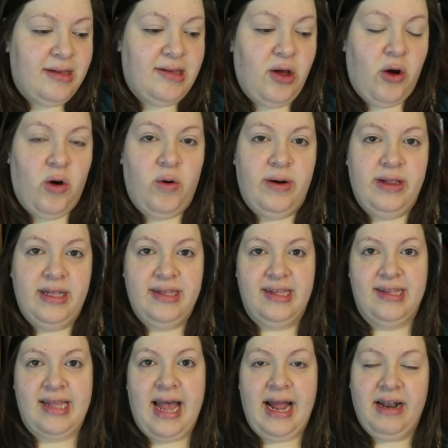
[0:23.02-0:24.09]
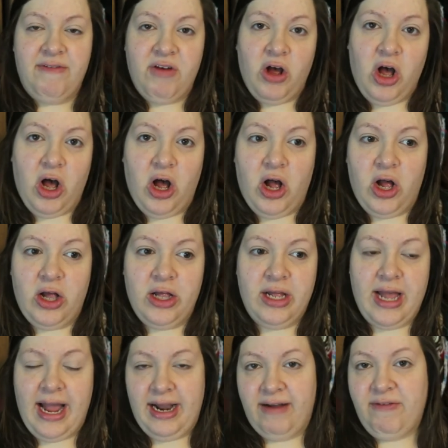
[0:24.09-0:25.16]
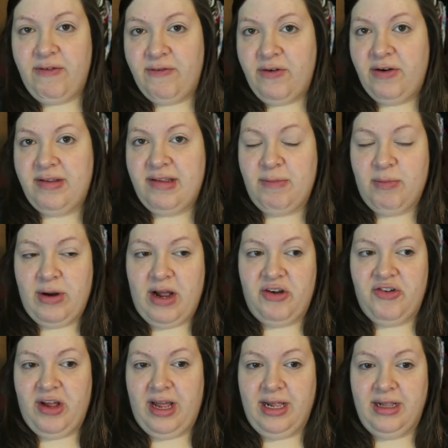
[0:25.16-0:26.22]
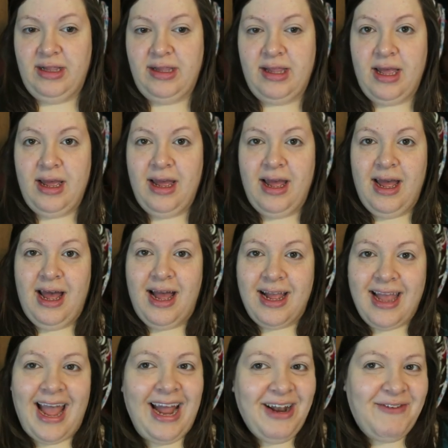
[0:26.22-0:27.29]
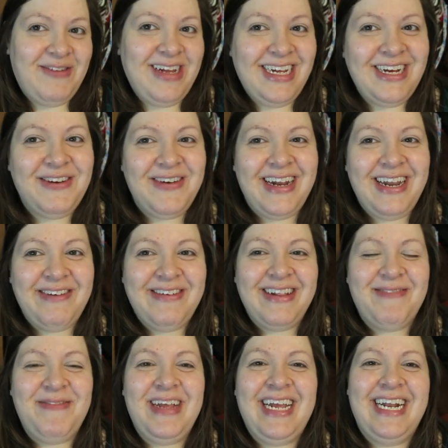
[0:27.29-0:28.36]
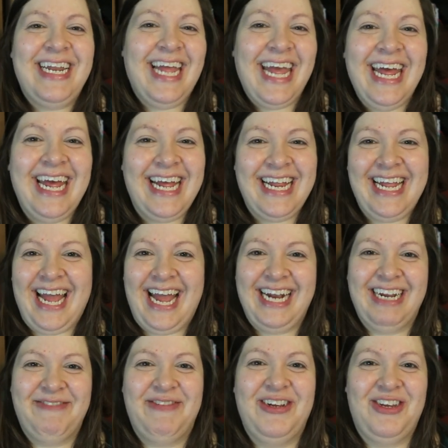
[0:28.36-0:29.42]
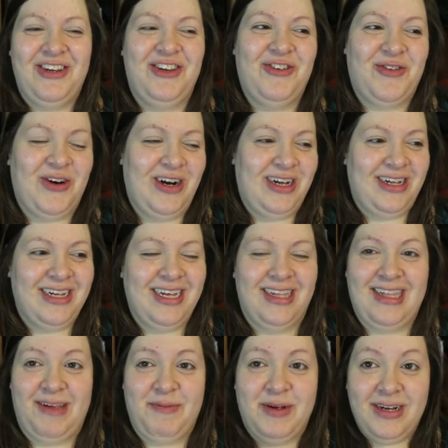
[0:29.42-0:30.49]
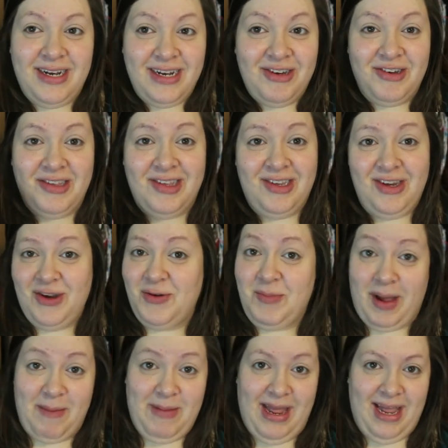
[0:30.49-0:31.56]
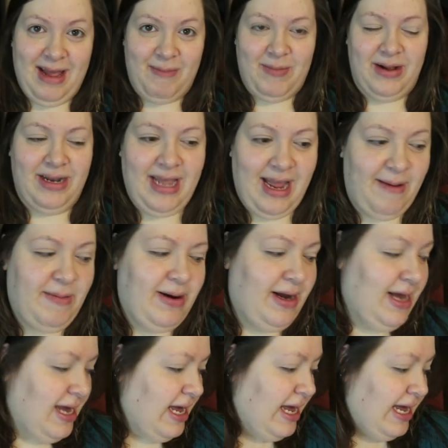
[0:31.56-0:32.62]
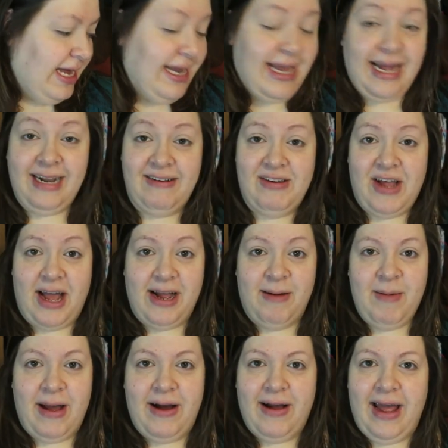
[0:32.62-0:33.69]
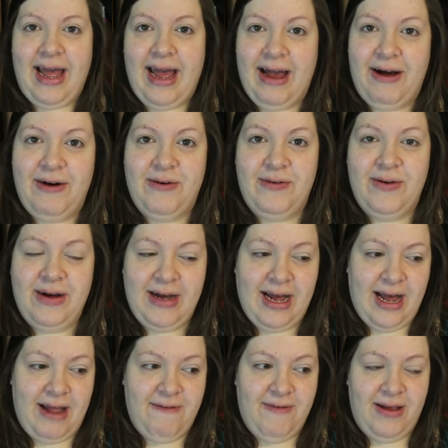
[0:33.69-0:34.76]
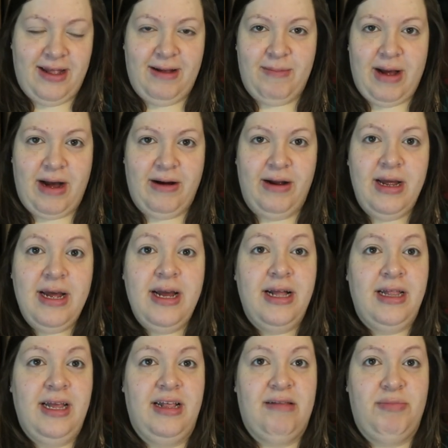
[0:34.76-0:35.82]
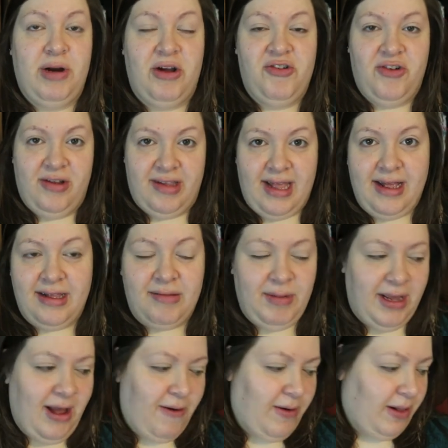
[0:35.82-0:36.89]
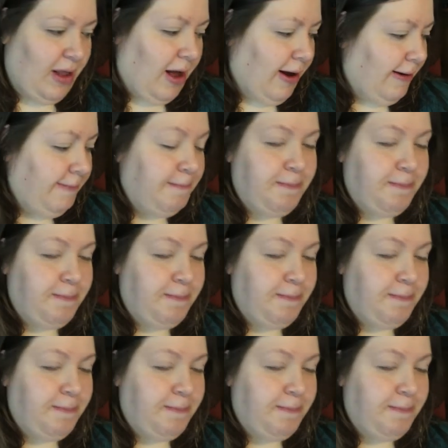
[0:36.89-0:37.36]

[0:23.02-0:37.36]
So this is kind of a haul, kind of a first impressions, kind of a get ready with me, and kind of a tutorial, because I'm going to just do my makeup on camera and kind of talk about how I feel about these brushes as we go along.